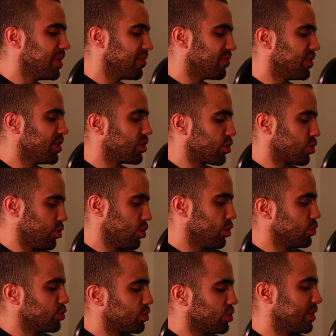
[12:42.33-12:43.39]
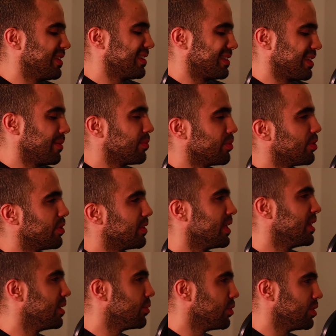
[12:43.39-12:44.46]
if they're close to December and then
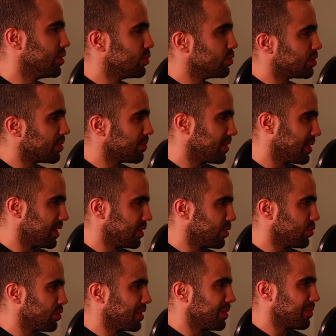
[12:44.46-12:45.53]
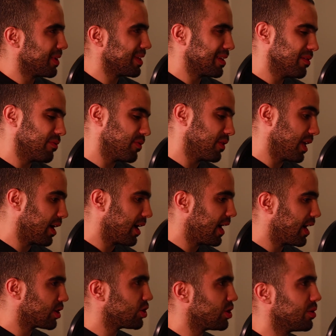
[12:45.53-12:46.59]
they want to do something, they do it. But if they're
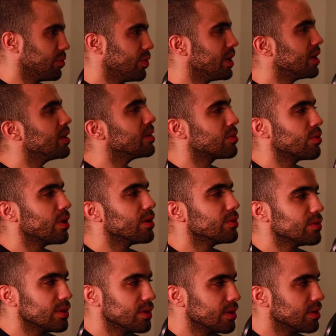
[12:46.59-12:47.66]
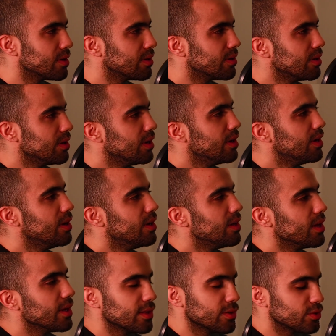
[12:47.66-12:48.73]
actually waiting throughout the year,
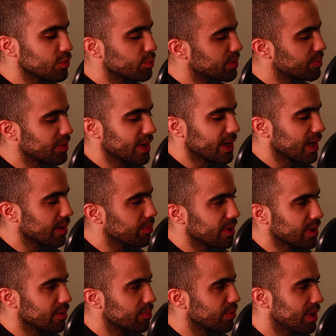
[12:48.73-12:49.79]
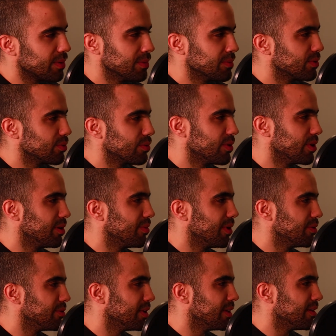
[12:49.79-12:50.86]
like, those are people that got bigger problems to worry
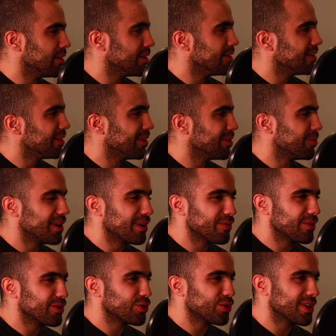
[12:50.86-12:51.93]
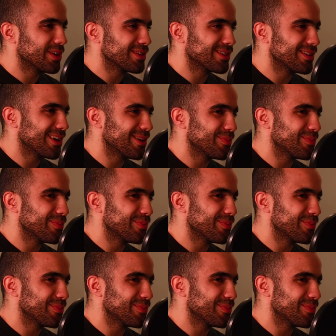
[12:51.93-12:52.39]
about than whatever they're trying to stop.